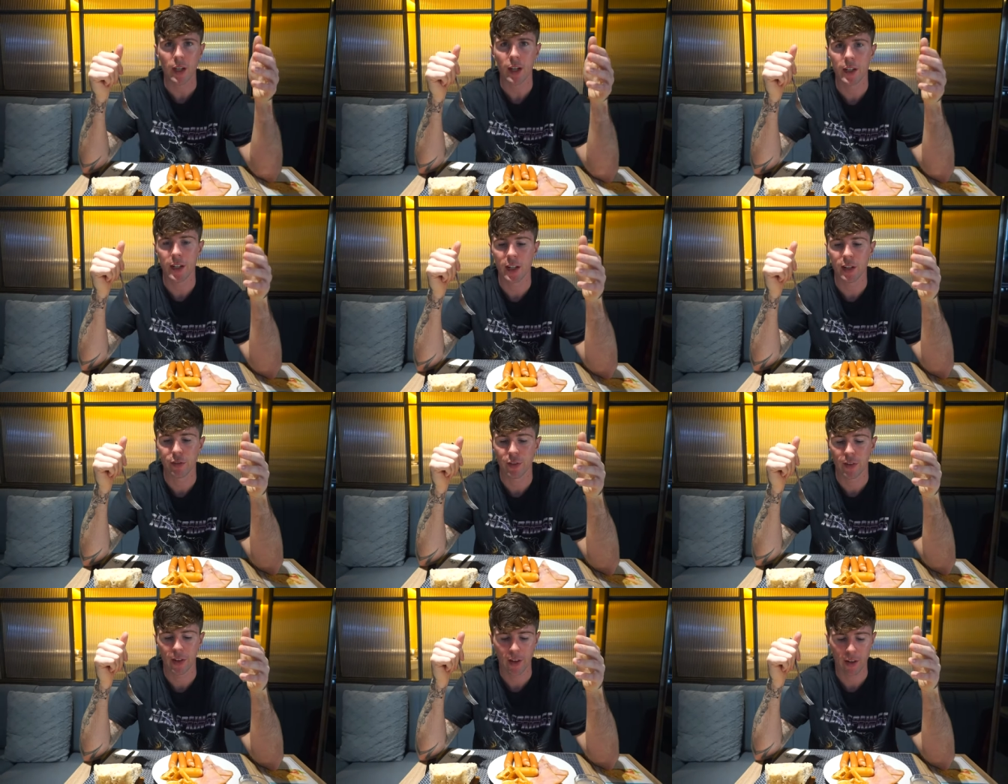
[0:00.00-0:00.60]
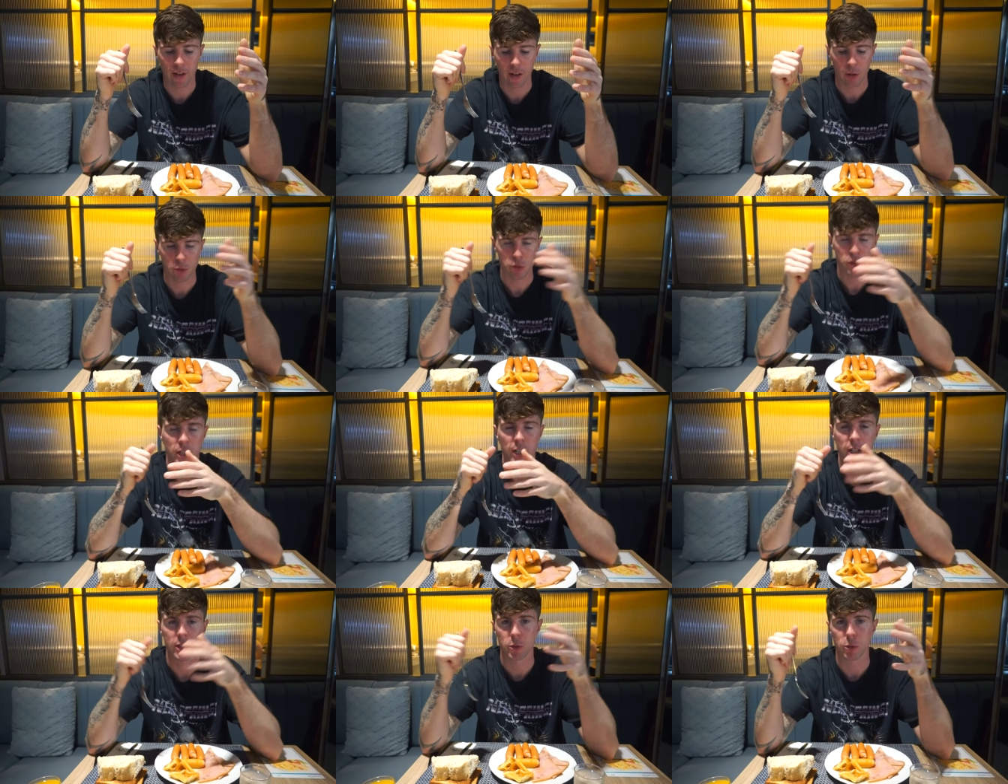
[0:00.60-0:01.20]
and then for there I'm
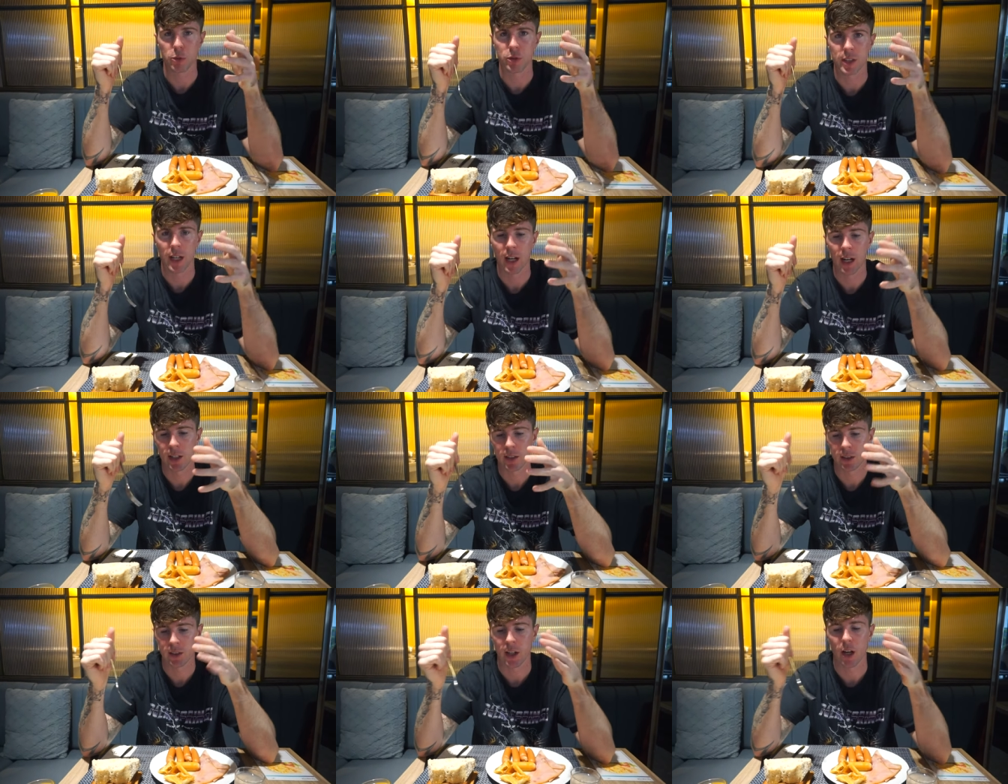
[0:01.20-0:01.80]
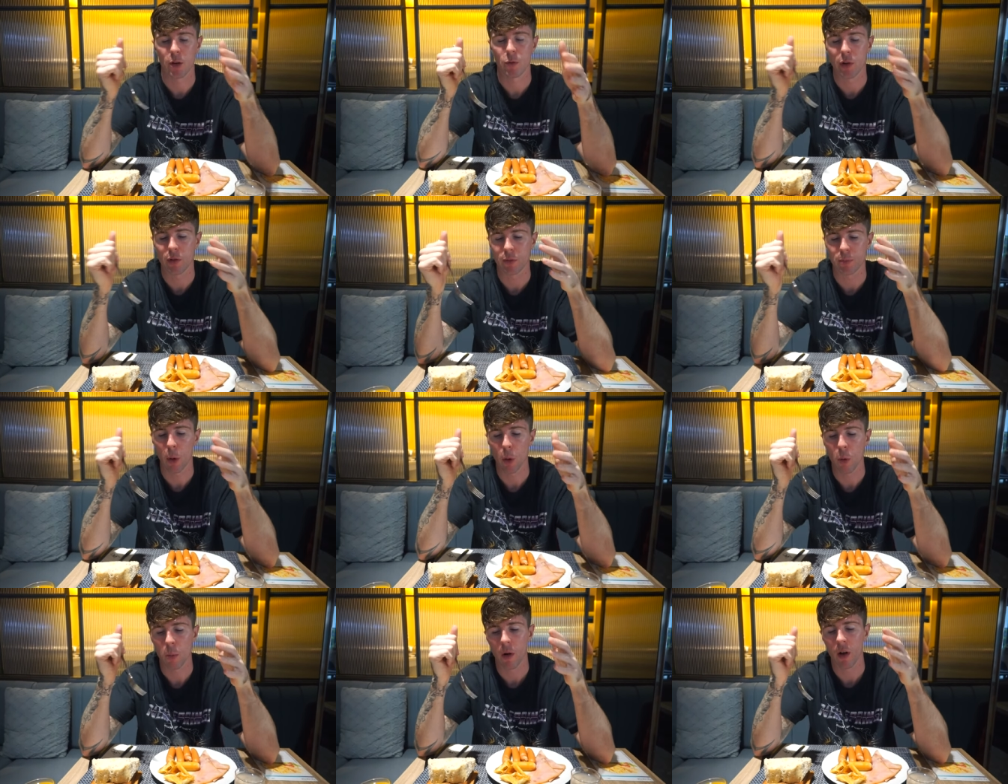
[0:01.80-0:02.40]
just going to use that as like a rough
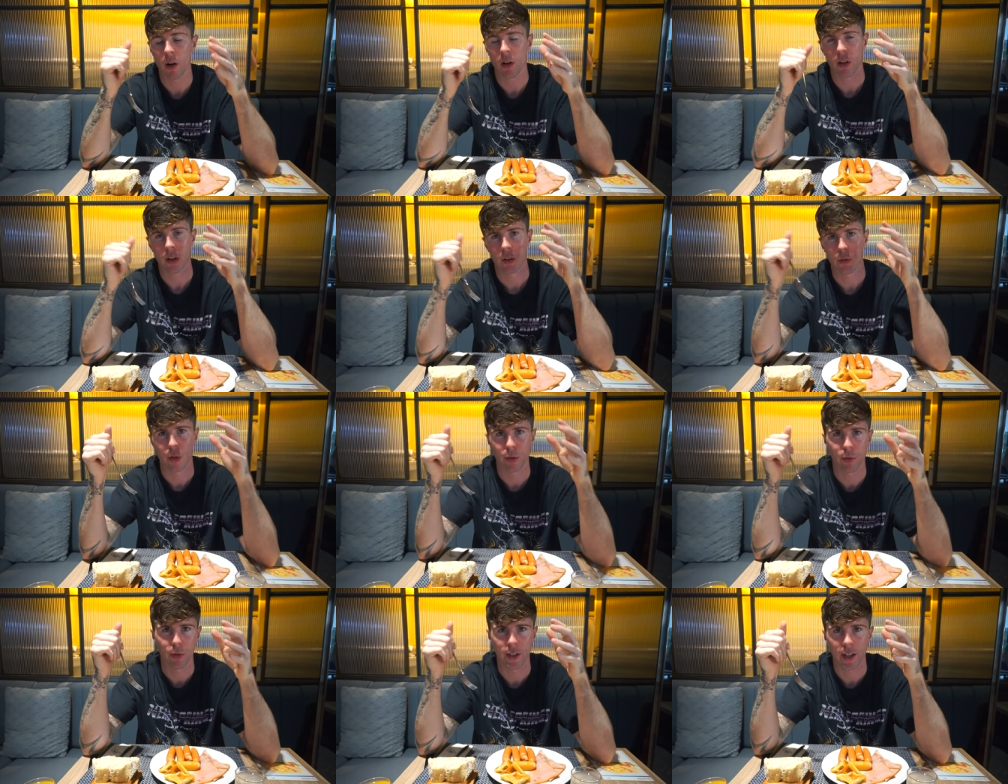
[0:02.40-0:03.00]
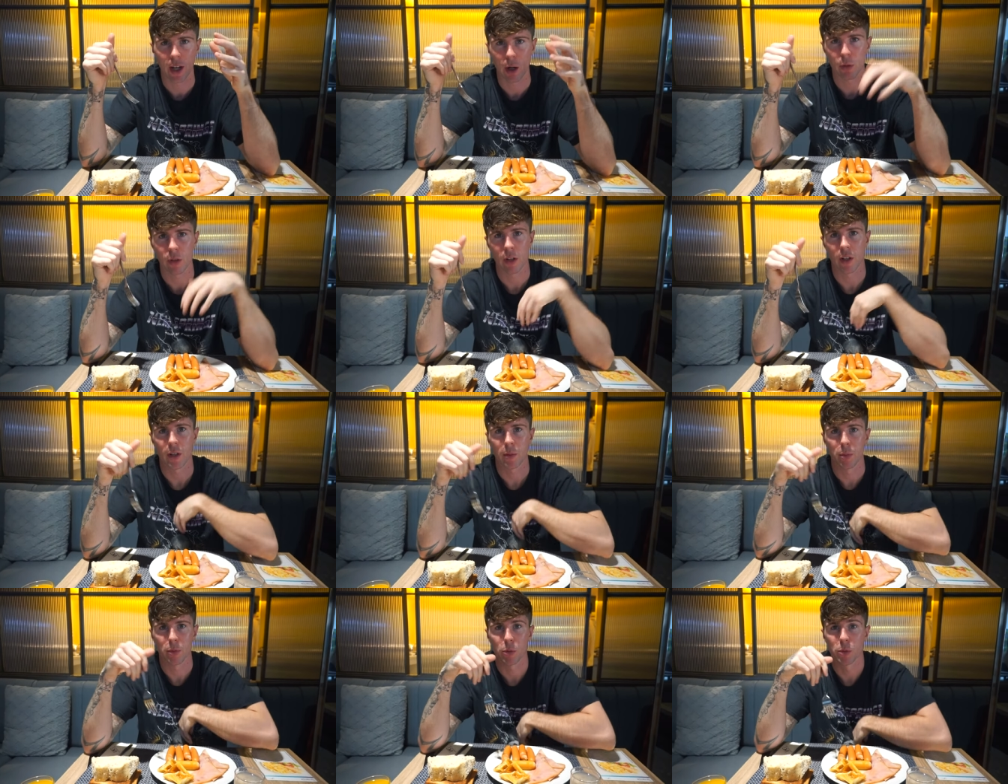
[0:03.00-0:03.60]
ballpark, roughly
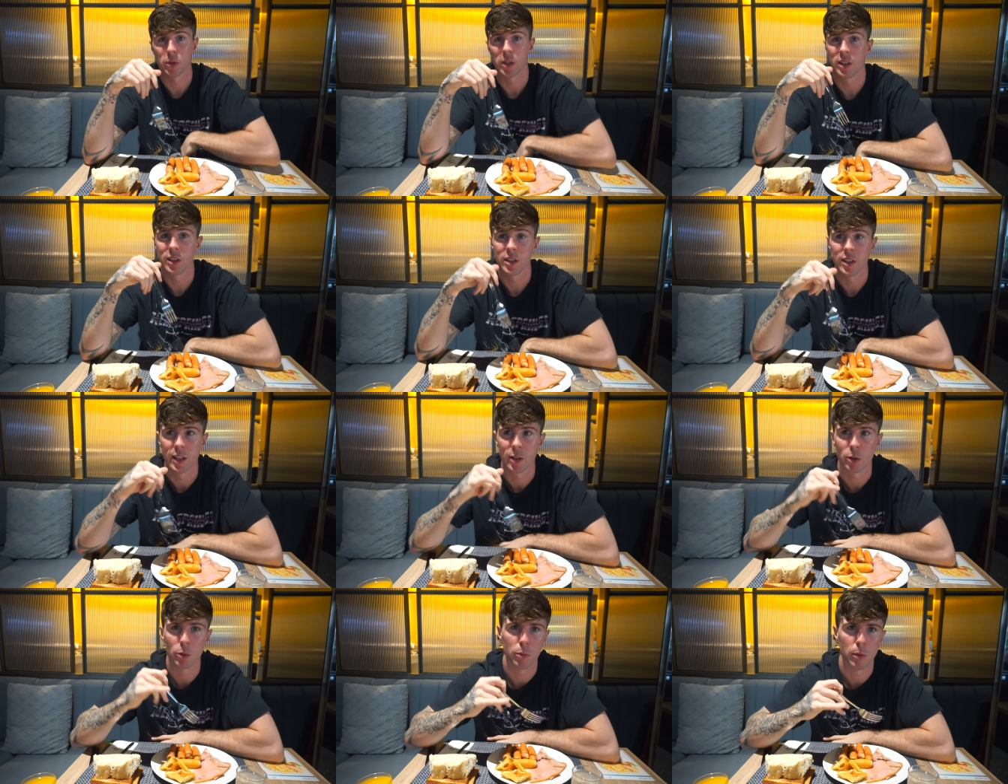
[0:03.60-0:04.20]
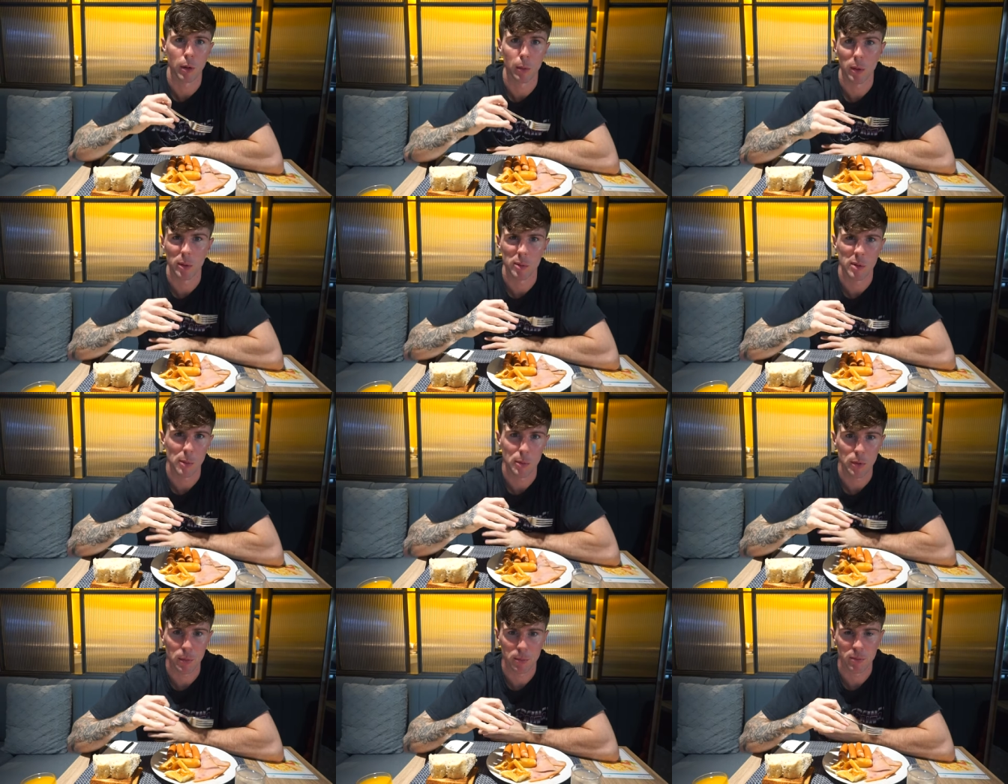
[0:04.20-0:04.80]
calculate the protein, and
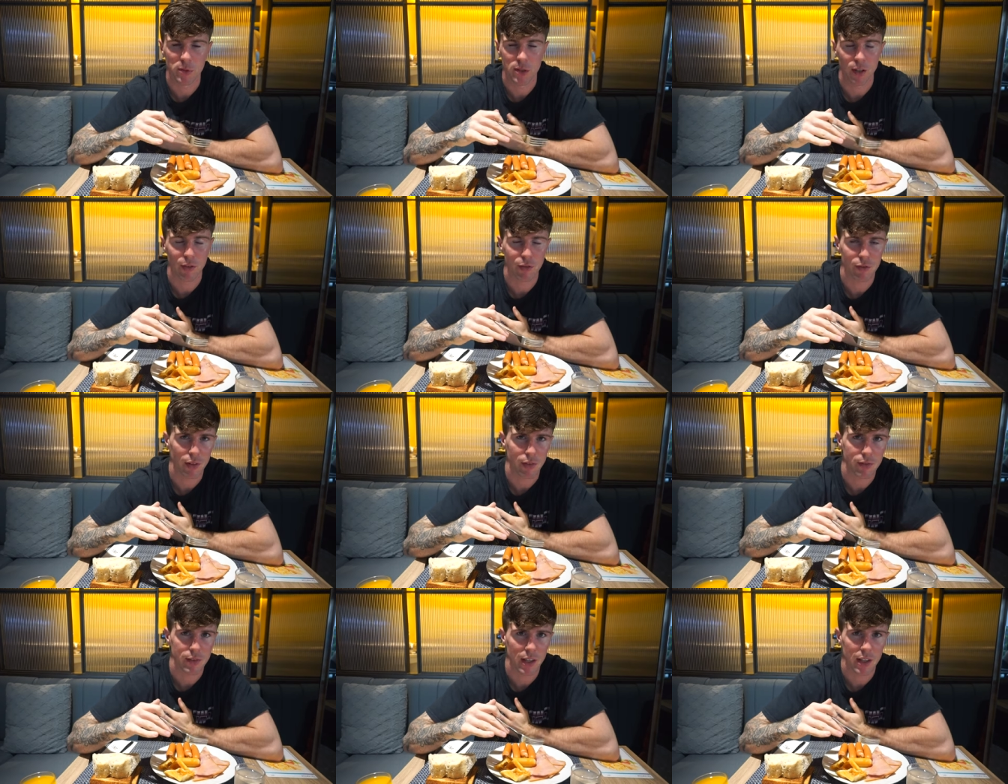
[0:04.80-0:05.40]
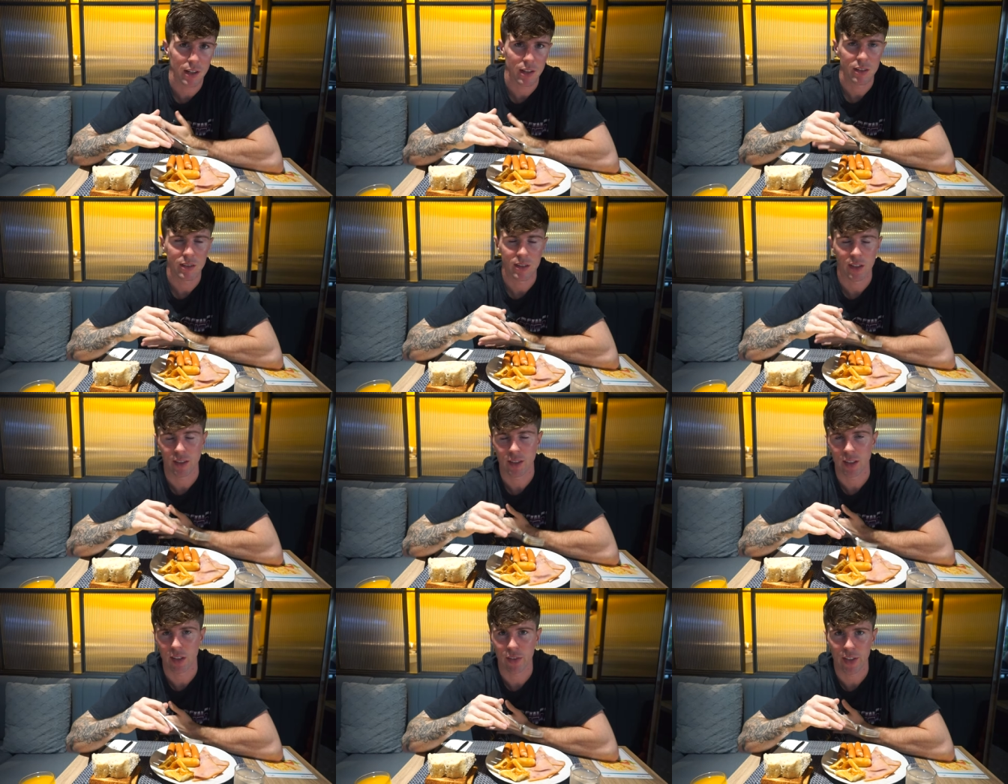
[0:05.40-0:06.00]
probably about, say, fifty
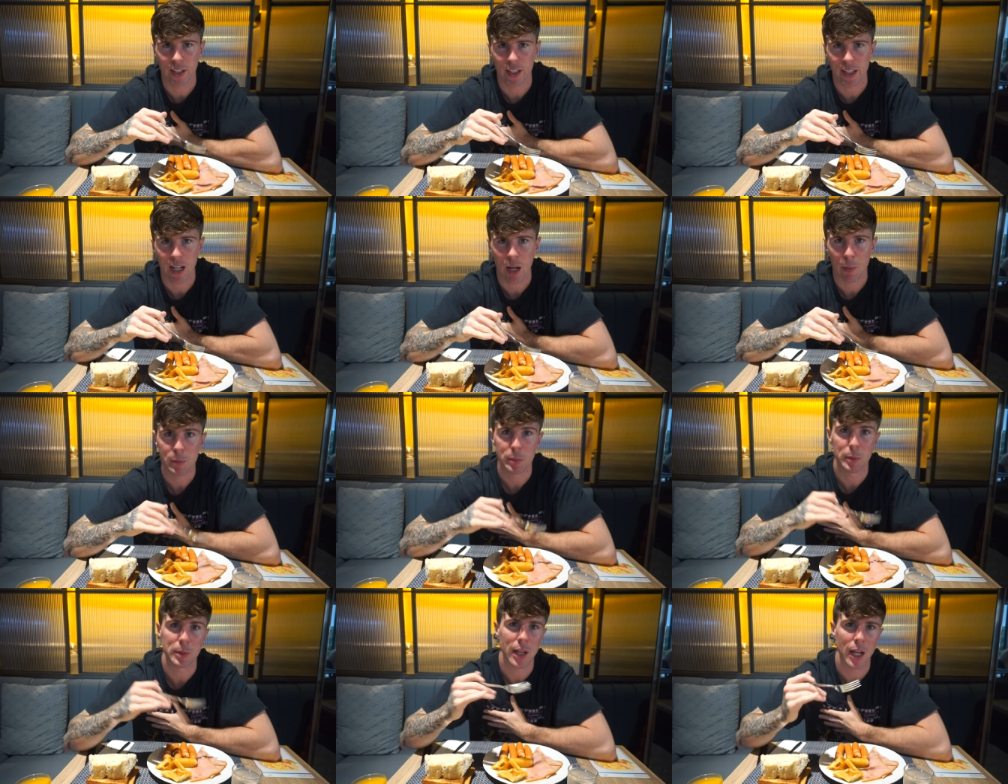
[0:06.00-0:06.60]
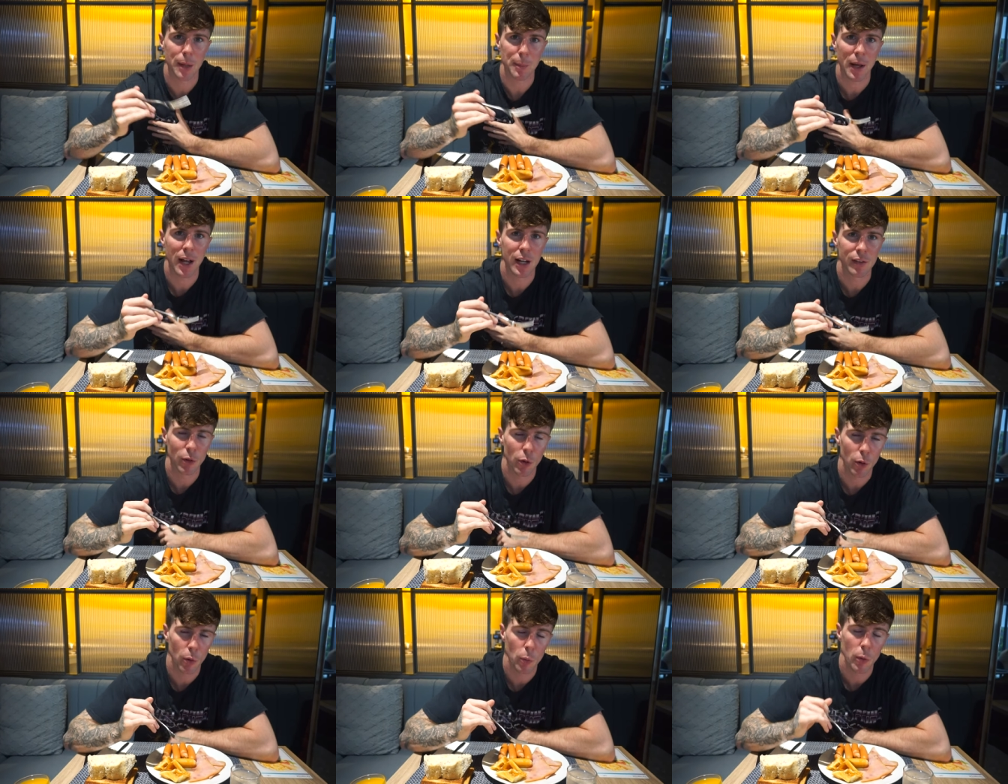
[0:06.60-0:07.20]
to seventy grams every time I
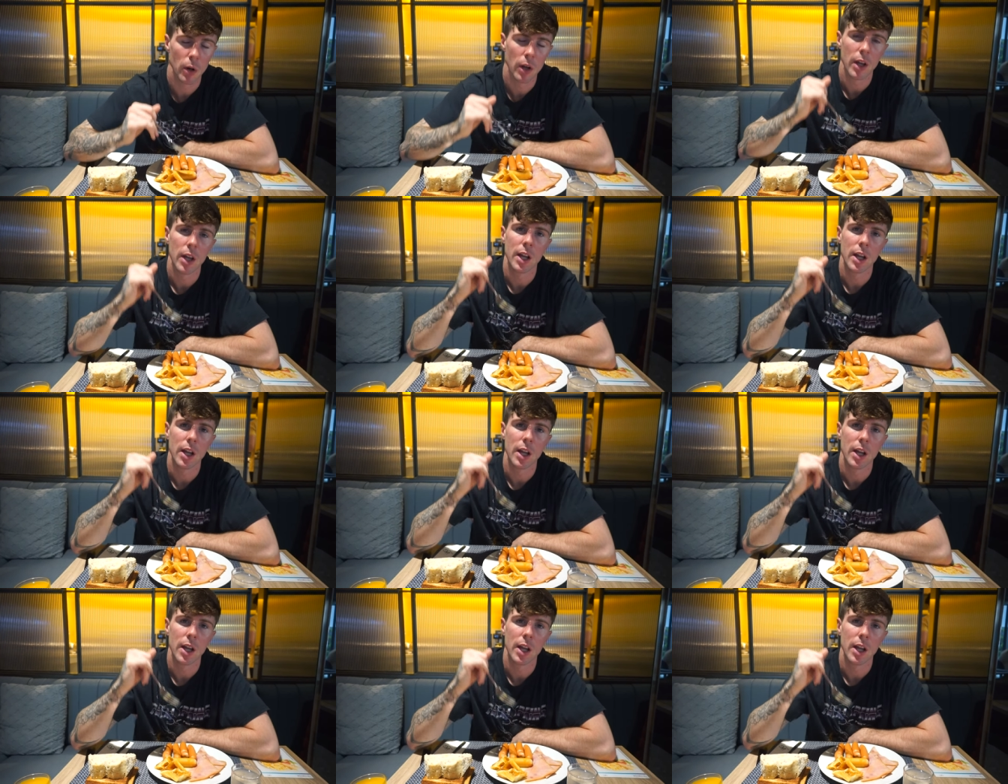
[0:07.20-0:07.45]
have it all,